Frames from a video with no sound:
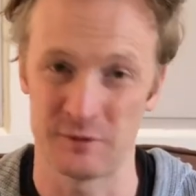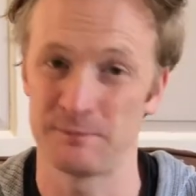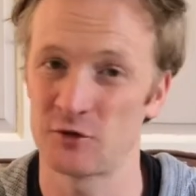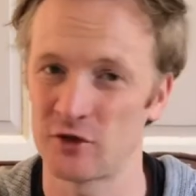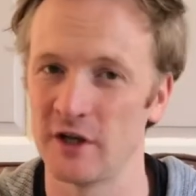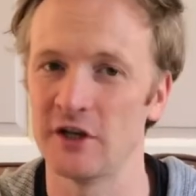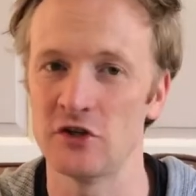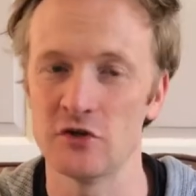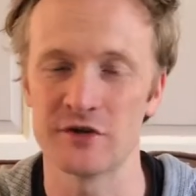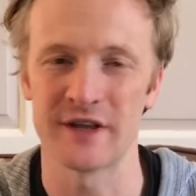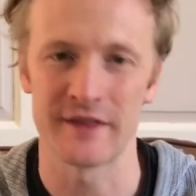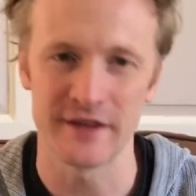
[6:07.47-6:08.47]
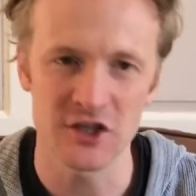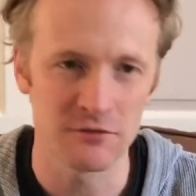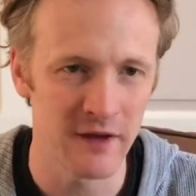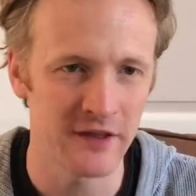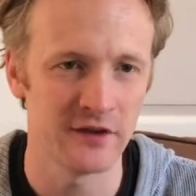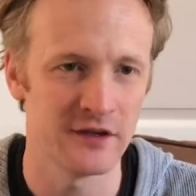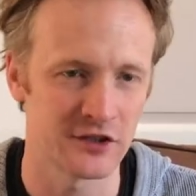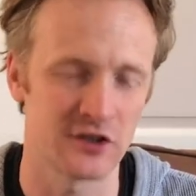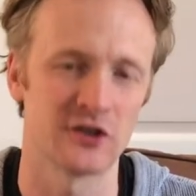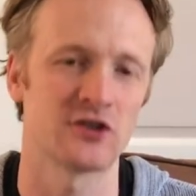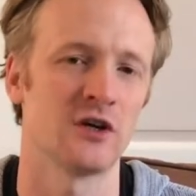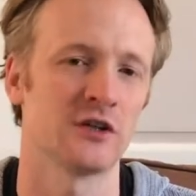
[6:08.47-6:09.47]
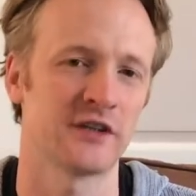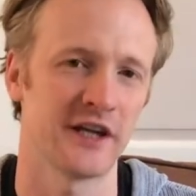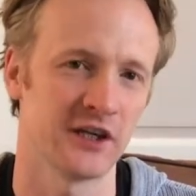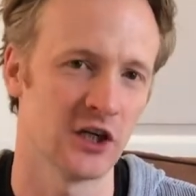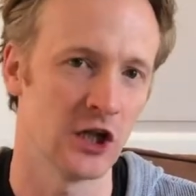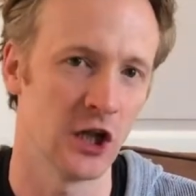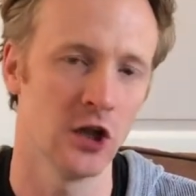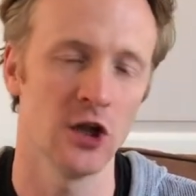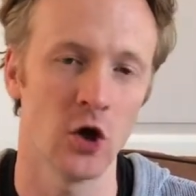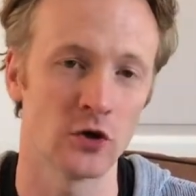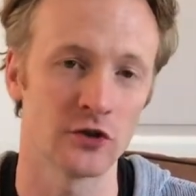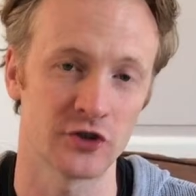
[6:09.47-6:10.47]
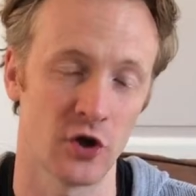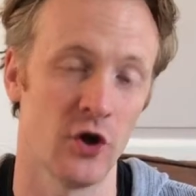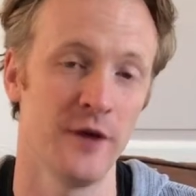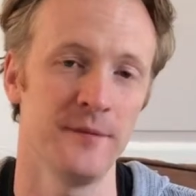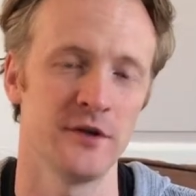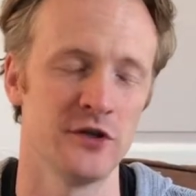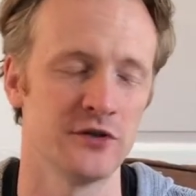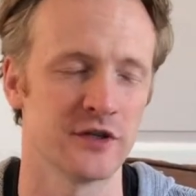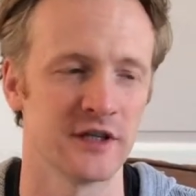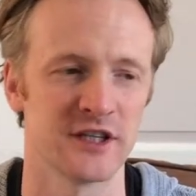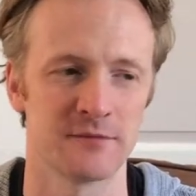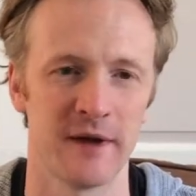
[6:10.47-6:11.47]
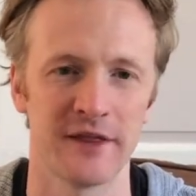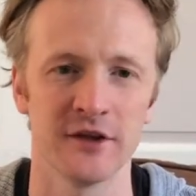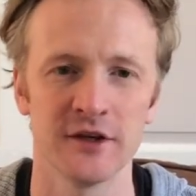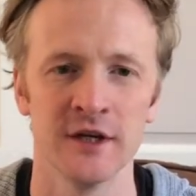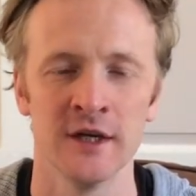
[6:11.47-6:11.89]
certainly using this method, it's going to start taking a long time using this method.